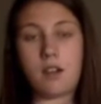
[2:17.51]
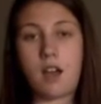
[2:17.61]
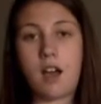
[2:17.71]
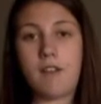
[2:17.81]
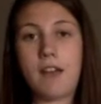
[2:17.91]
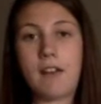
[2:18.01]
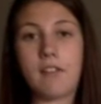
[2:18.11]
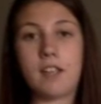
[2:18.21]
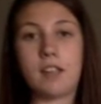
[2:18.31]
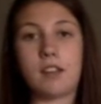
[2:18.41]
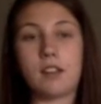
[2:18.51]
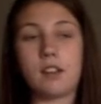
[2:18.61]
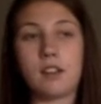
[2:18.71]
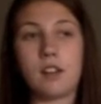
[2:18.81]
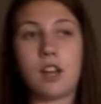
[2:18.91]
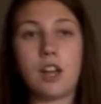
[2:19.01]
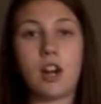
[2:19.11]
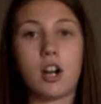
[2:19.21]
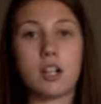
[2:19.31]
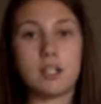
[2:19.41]
of having a
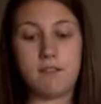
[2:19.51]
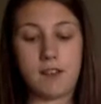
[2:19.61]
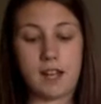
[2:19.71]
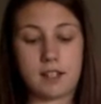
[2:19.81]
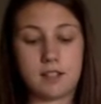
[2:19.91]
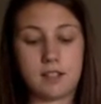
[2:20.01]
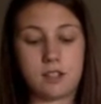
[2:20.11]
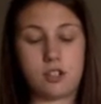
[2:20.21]
heart defect